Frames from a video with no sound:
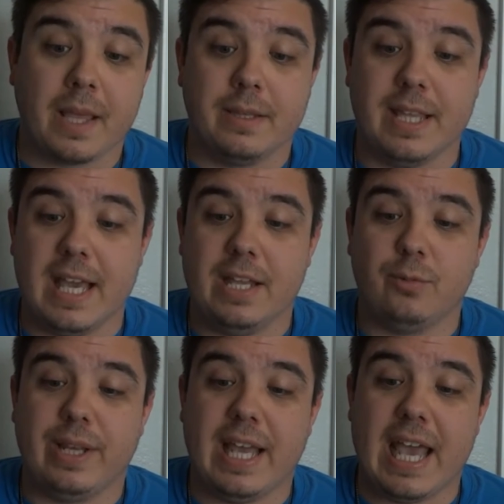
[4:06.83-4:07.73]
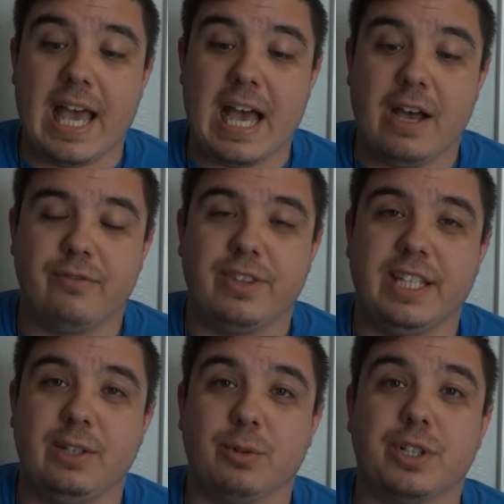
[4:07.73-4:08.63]
Then we have
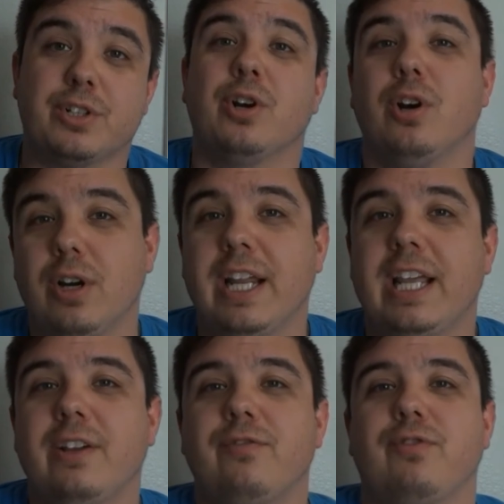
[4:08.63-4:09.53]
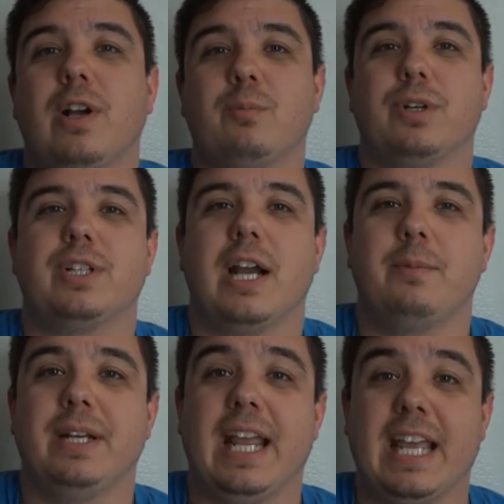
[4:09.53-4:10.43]
the returning from
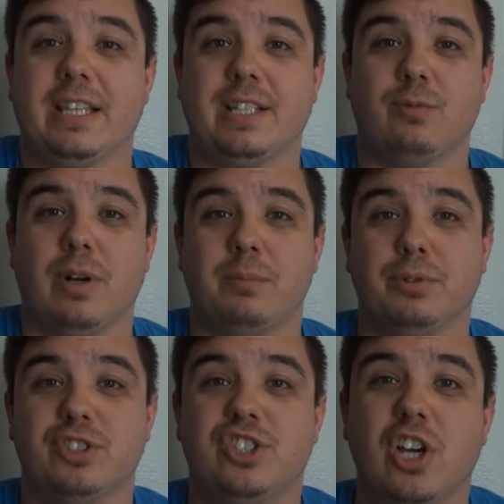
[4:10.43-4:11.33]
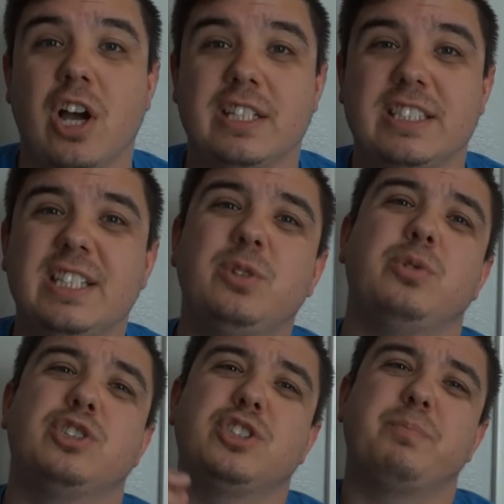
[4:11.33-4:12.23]
retirement Anthony Rubble Johnson, who
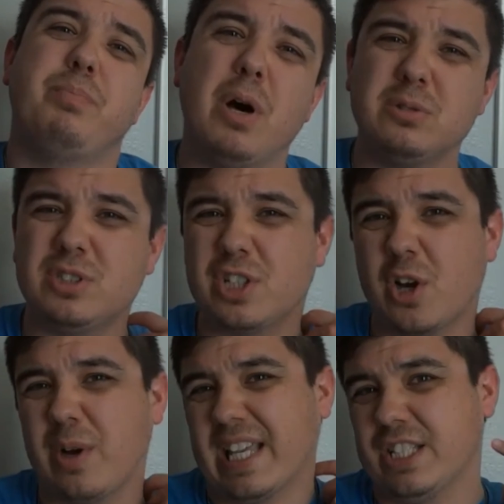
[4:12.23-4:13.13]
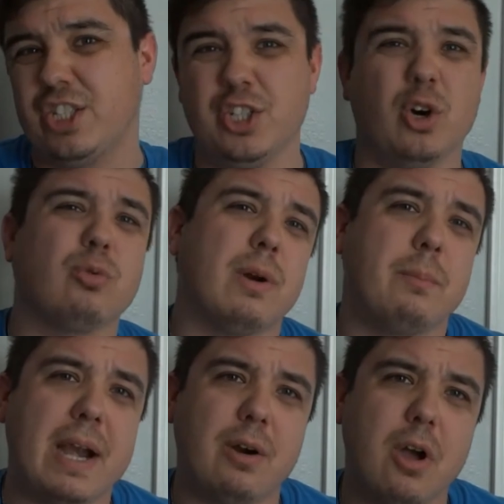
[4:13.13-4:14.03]
was supposed to go against Yoel
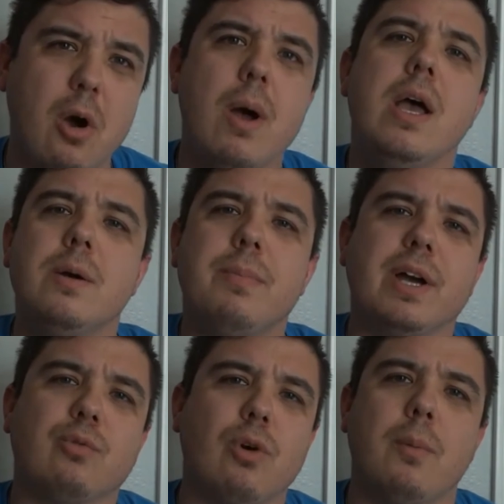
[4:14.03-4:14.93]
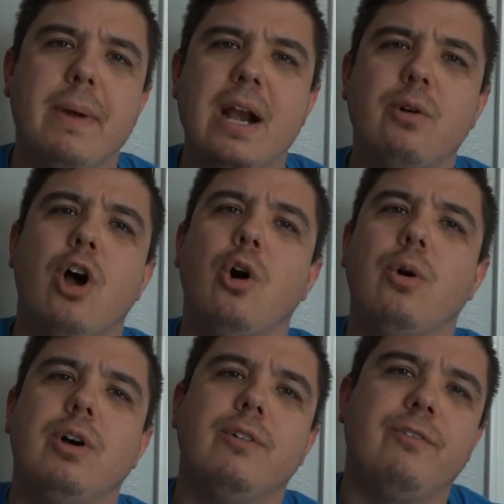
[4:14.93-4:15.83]
Romero, but
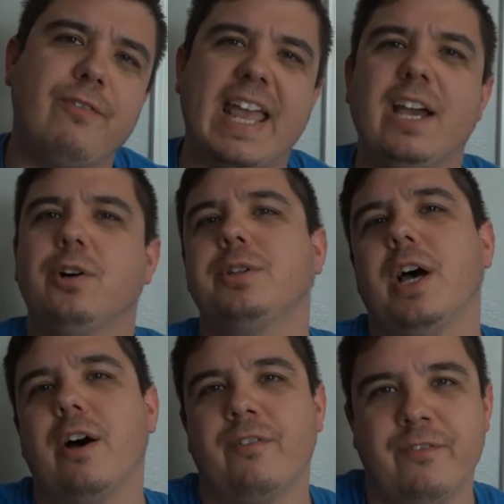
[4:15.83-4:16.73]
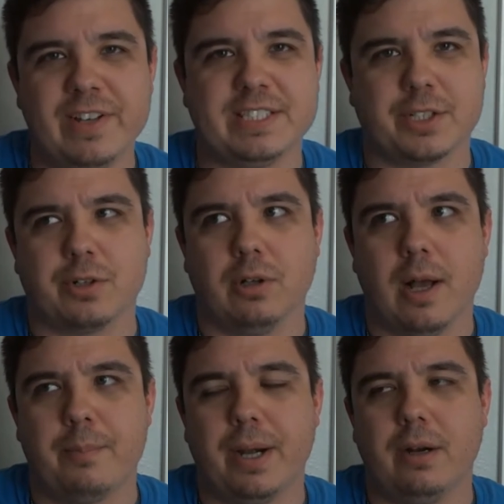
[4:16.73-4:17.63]
Romero failed a physical.
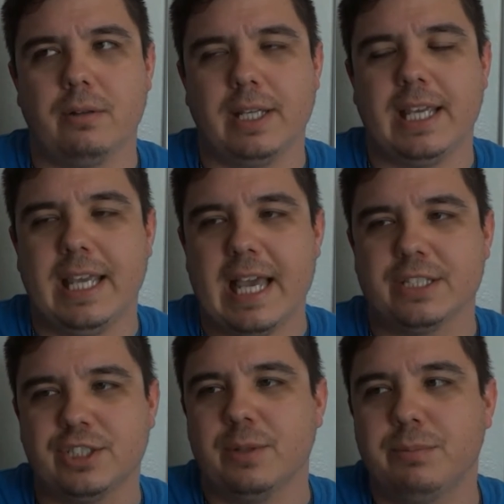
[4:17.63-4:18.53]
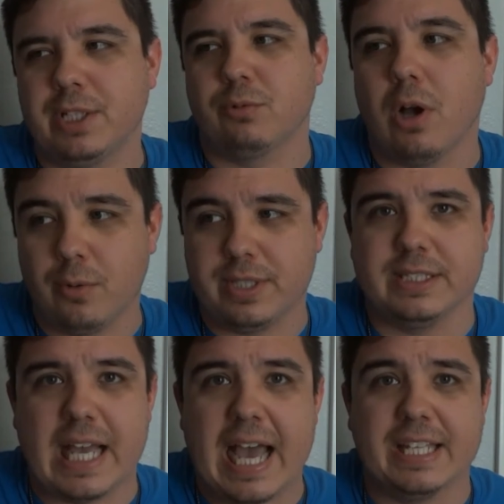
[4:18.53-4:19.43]
Apparently he has something wrong with
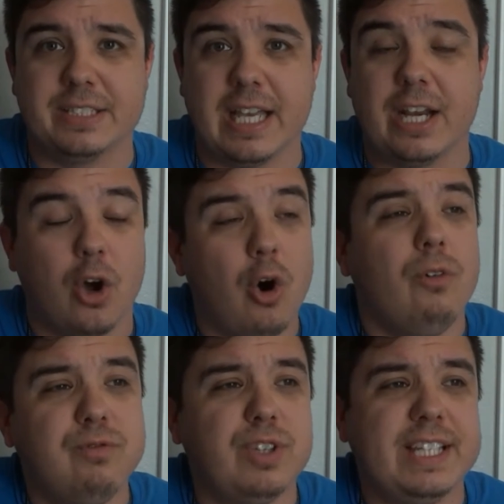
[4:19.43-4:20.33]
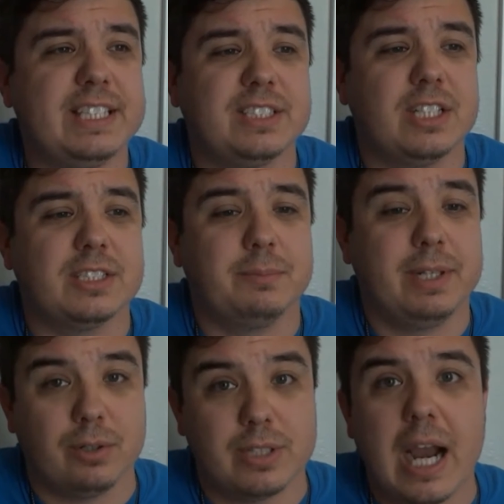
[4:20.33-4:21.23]
his eyesight. Hopefully this doesn't
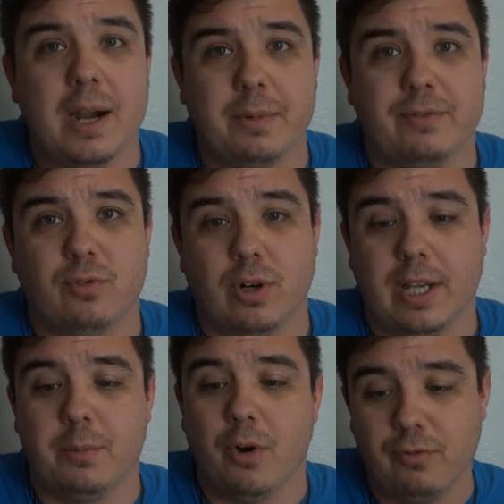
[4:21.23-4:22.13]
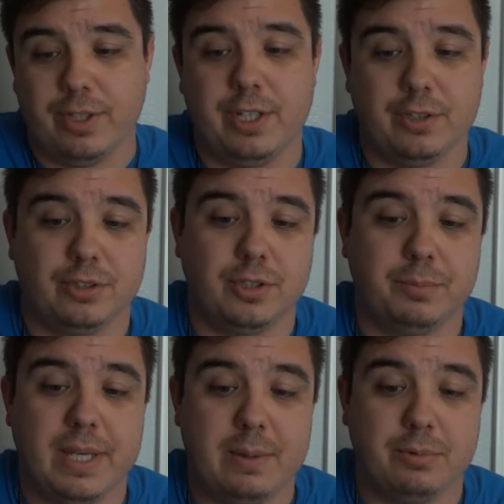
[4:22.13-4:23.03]
mean retirement for him. Hopefully he'll
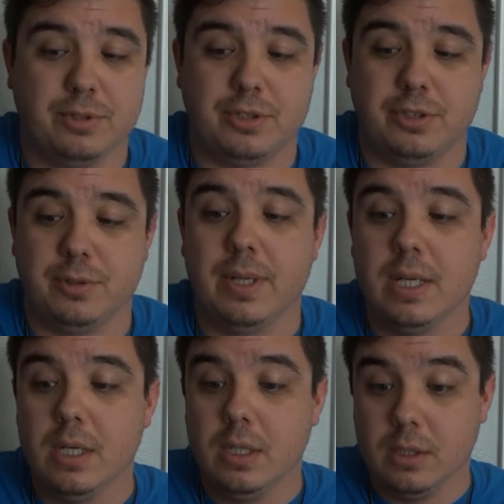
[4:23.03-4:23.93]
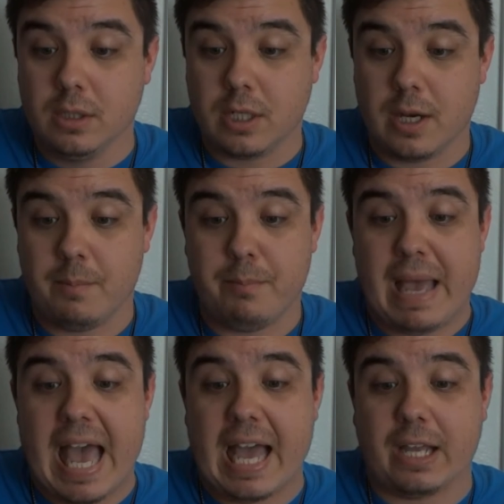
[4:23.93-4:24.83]
still be able to come
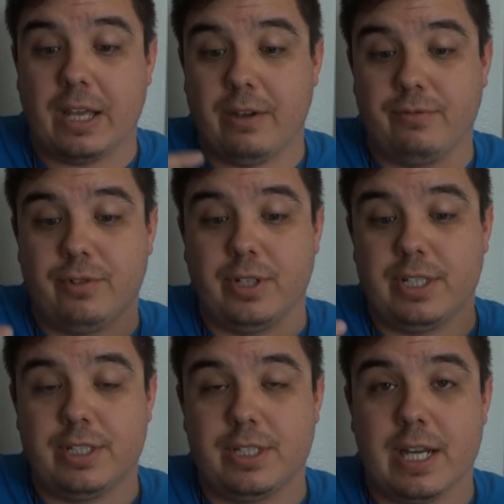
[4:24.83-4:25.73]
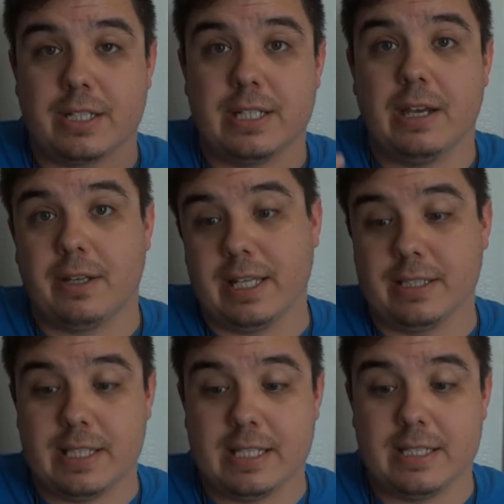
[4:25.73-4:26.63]
back after he checks out, get
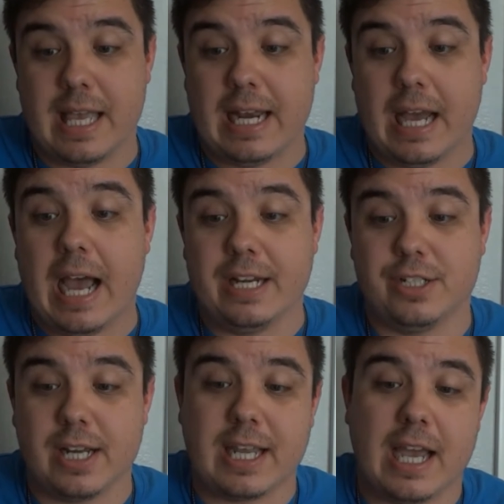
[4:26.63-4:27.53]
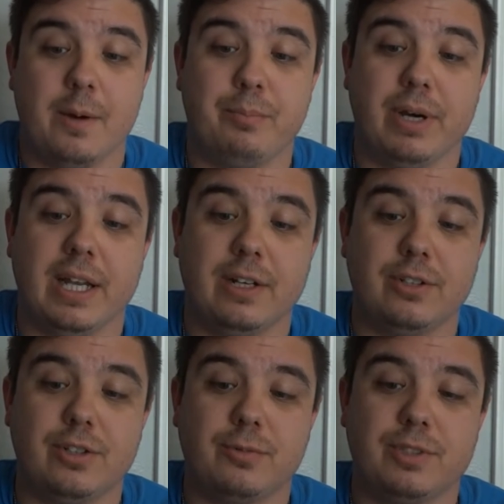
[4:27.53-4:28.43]
that eye check out. But
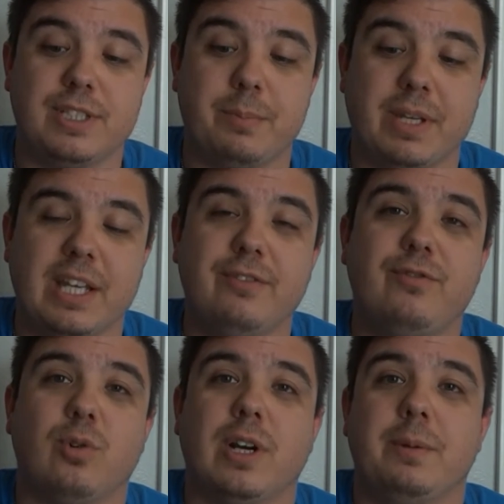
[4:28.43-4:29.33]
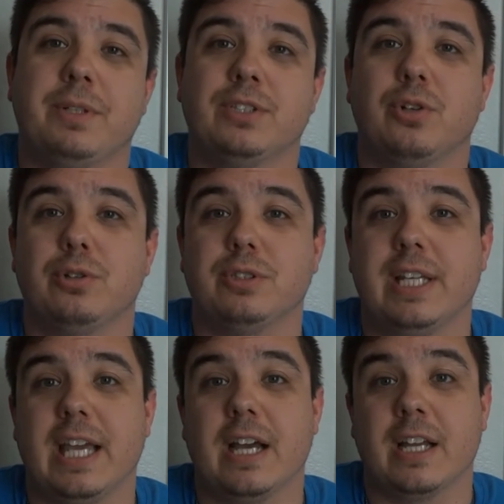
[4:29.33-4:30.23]
stepping in for him is
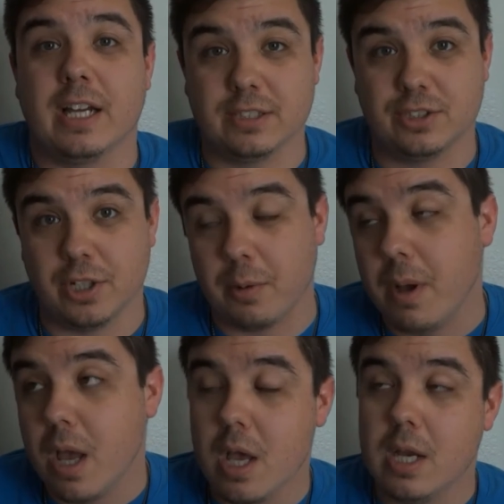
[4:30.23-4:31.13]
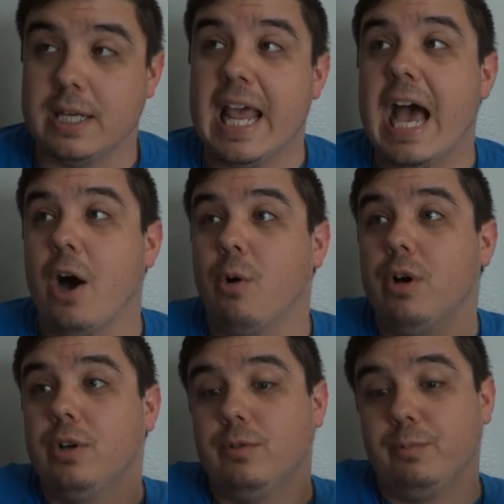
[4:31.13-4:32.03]
Jose Agusto. Now,
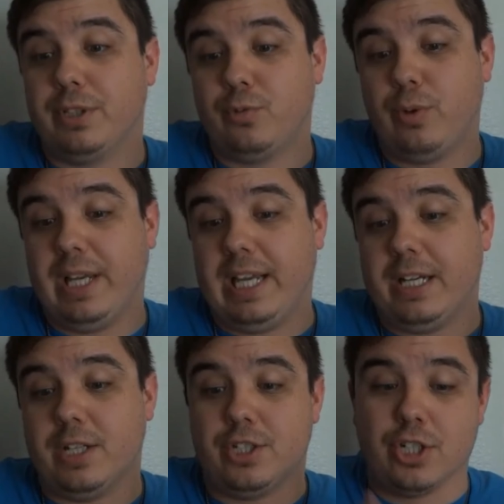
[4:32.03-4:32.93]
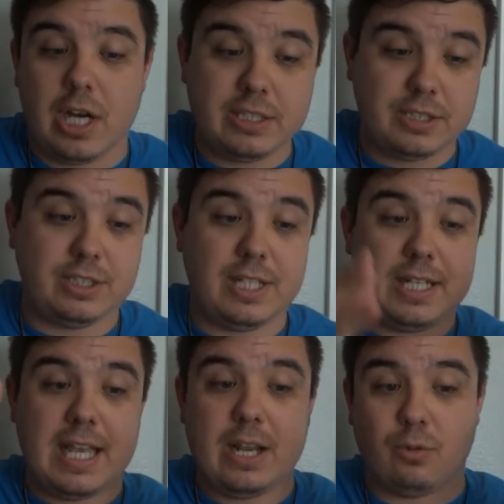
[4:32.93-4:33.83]
between Johnson
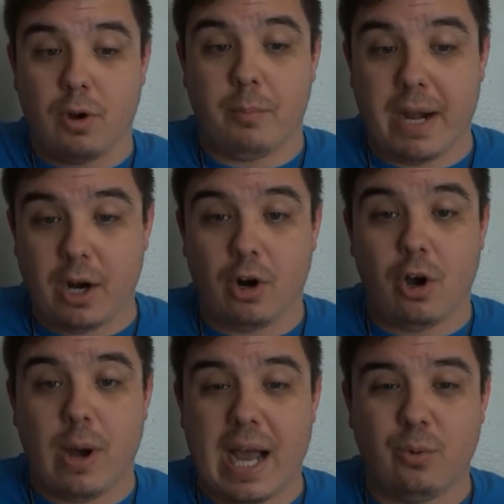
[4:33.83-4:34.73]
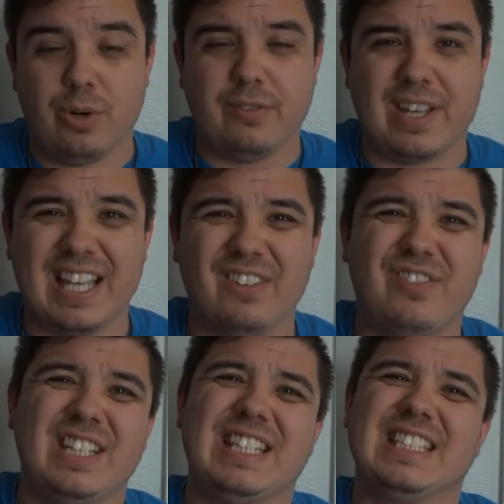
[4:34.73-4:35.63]
and Romero, I would have
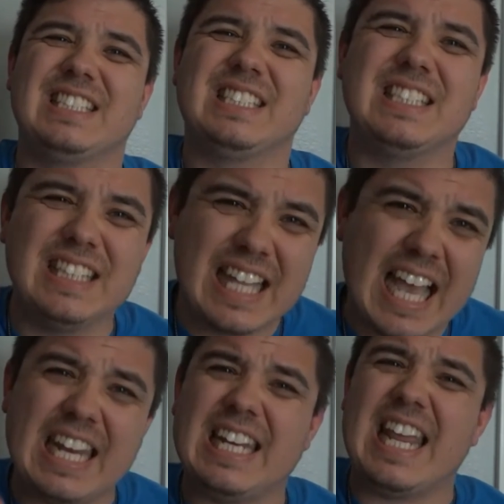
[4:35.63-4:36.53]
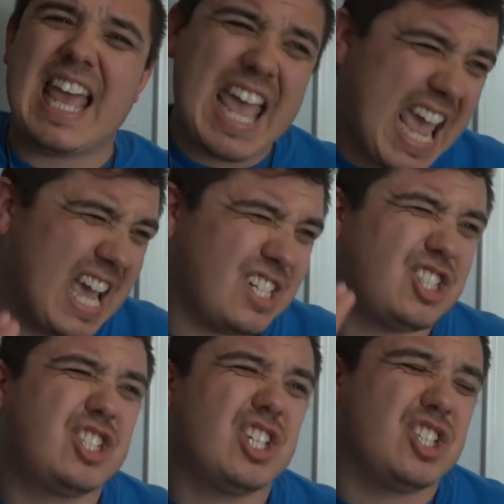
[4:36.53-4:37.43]
given the slight
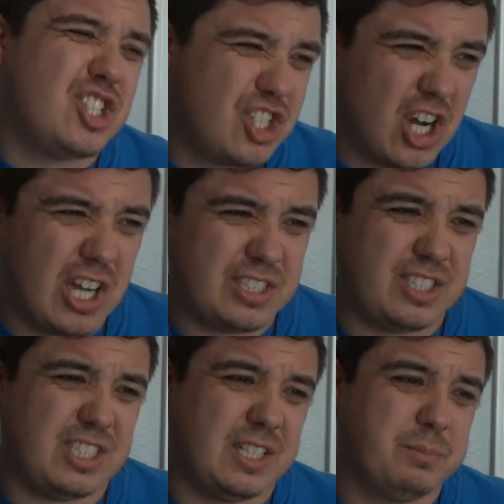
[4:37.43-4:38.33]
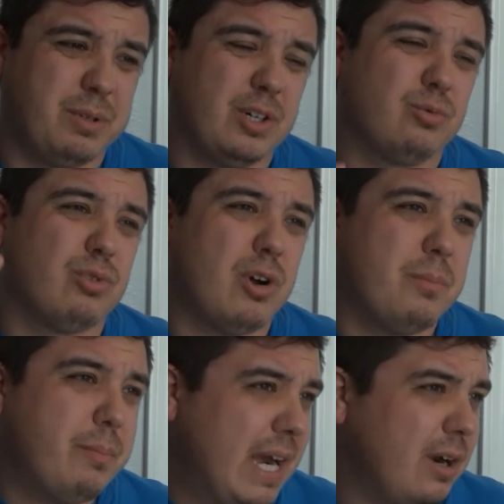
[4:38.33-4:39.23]
edge to Johnson, but
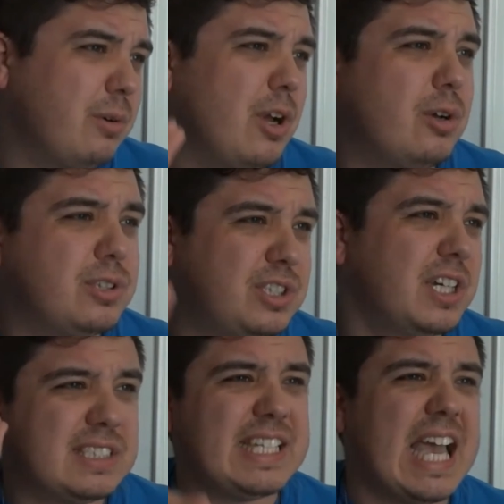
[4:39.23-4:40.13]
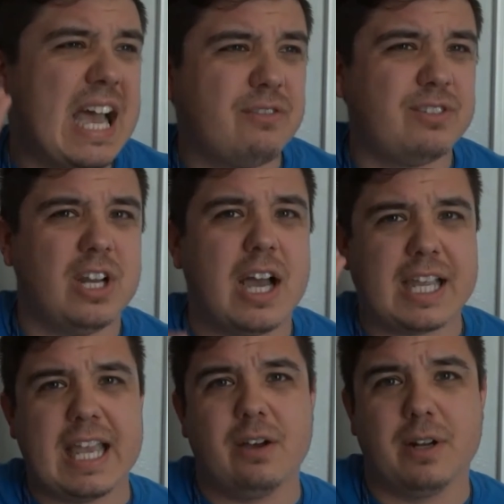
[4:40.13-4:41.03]
Romero does have
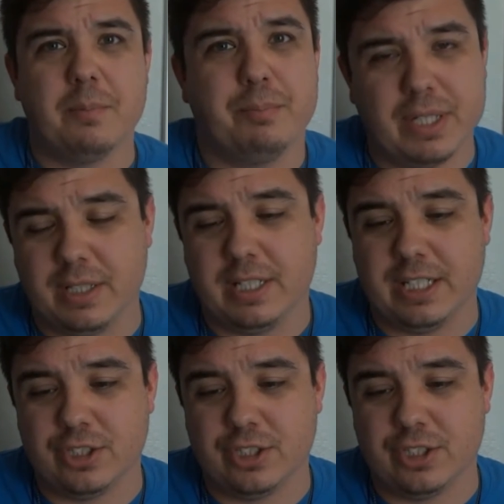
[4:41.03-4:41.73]
knockout ability.